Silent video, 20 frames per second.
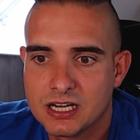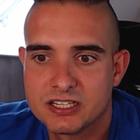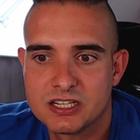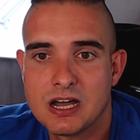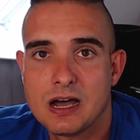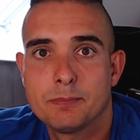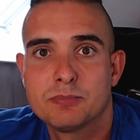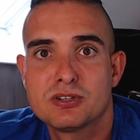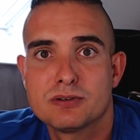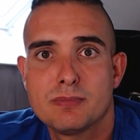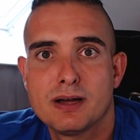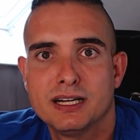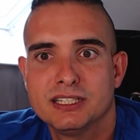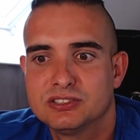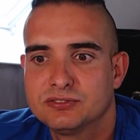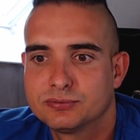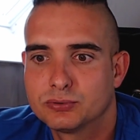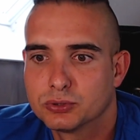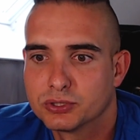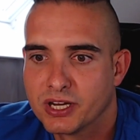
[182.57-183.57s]
optimized
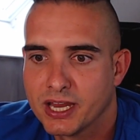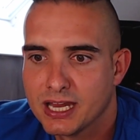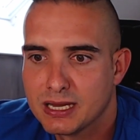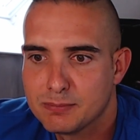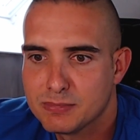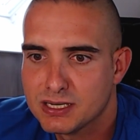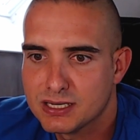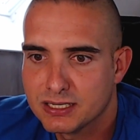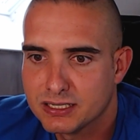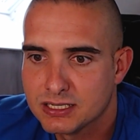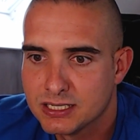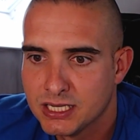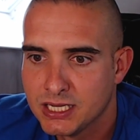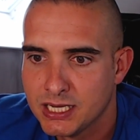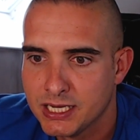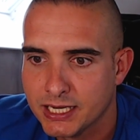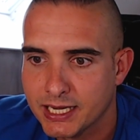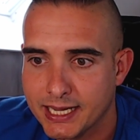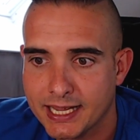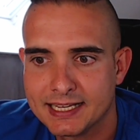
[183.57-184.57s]
for gaming and
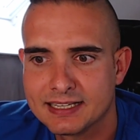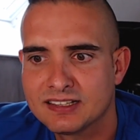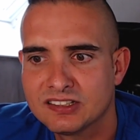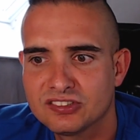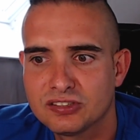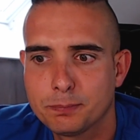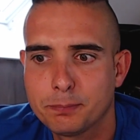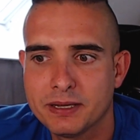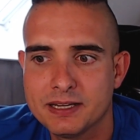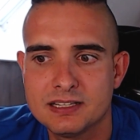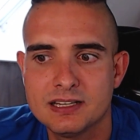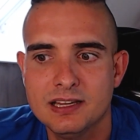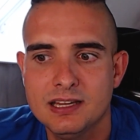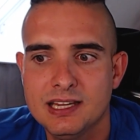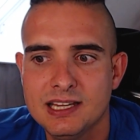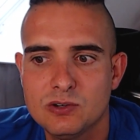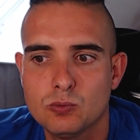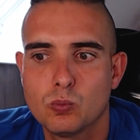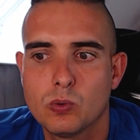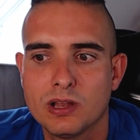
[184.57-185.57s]
can't dissipate the heat
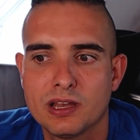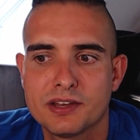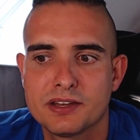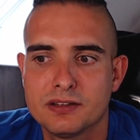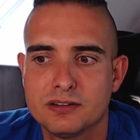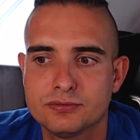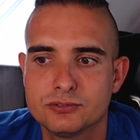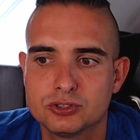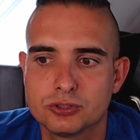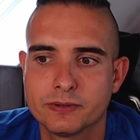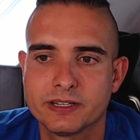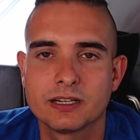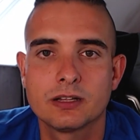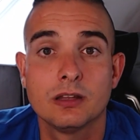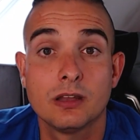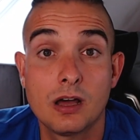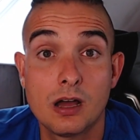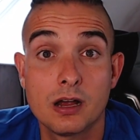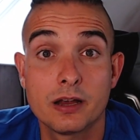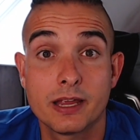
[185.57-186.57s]
well enough during
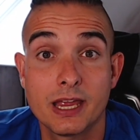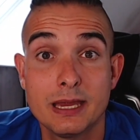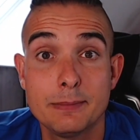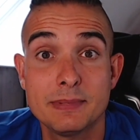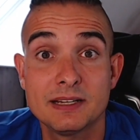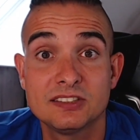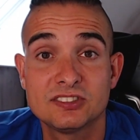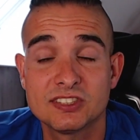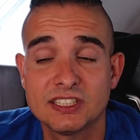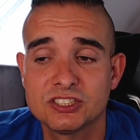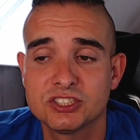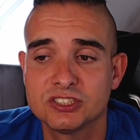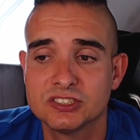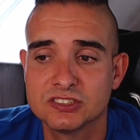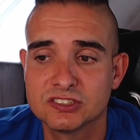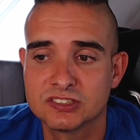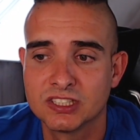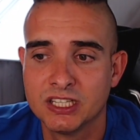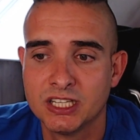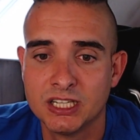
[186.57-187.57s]
long gaming sessions.
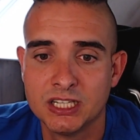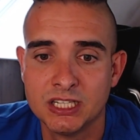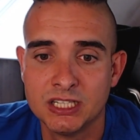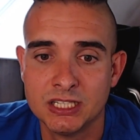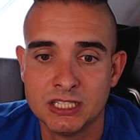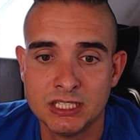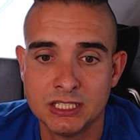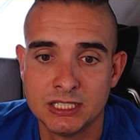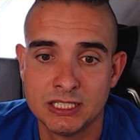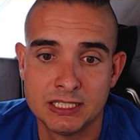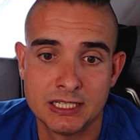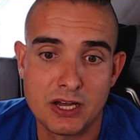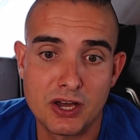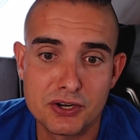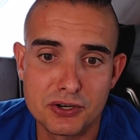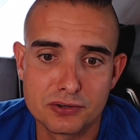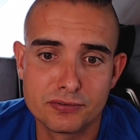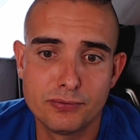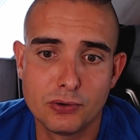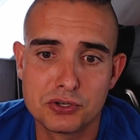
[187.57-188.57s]

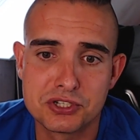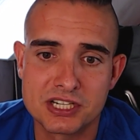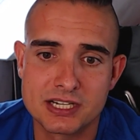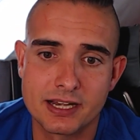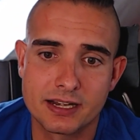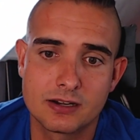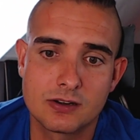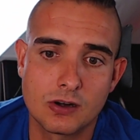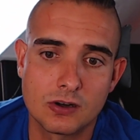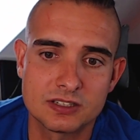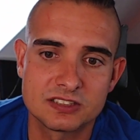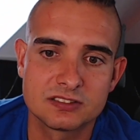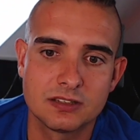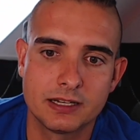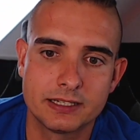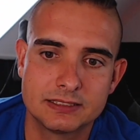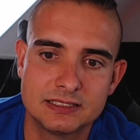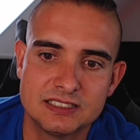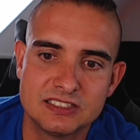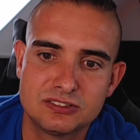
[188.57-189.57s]
Undervolting their cards like
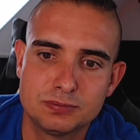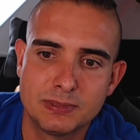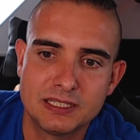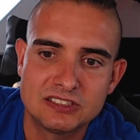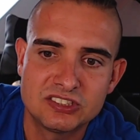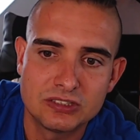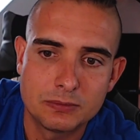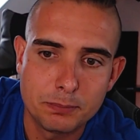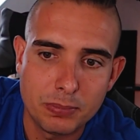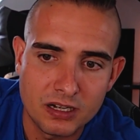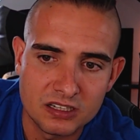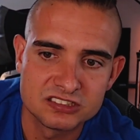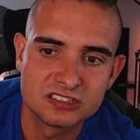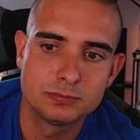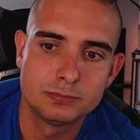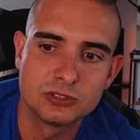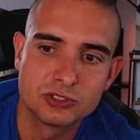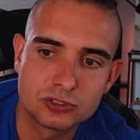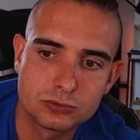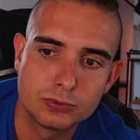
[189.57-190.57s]
this makes it possible
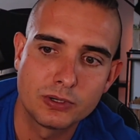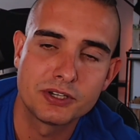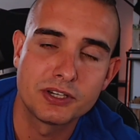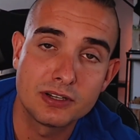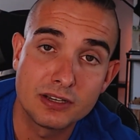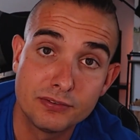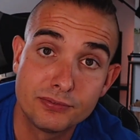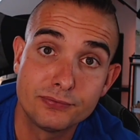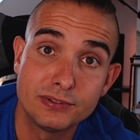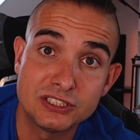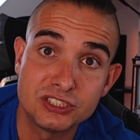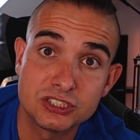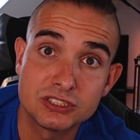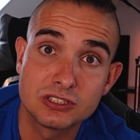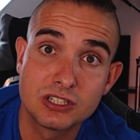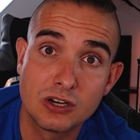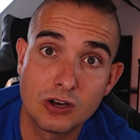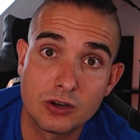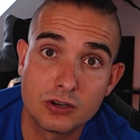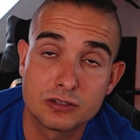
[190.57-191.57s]
to run an efficient
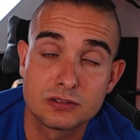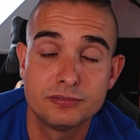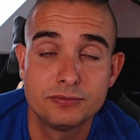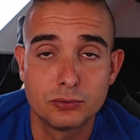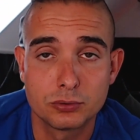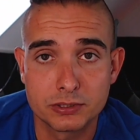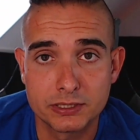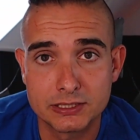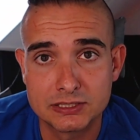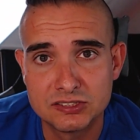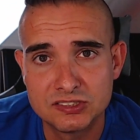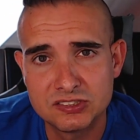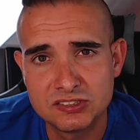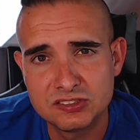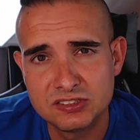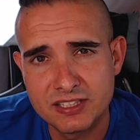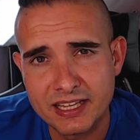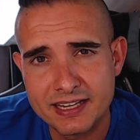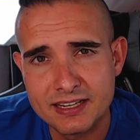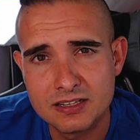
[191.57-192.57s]
card for
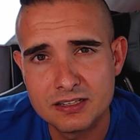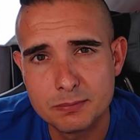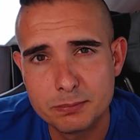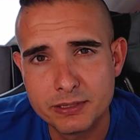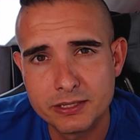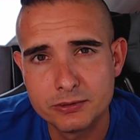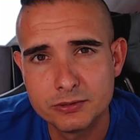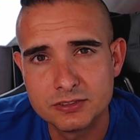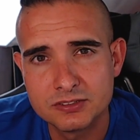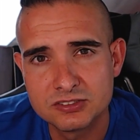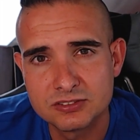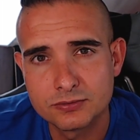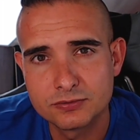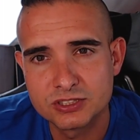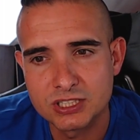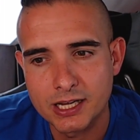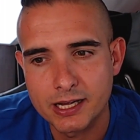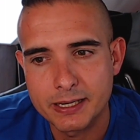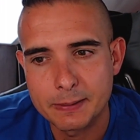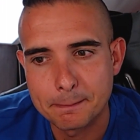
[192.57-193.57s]
extended periods of
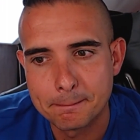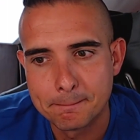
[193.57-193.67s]
time.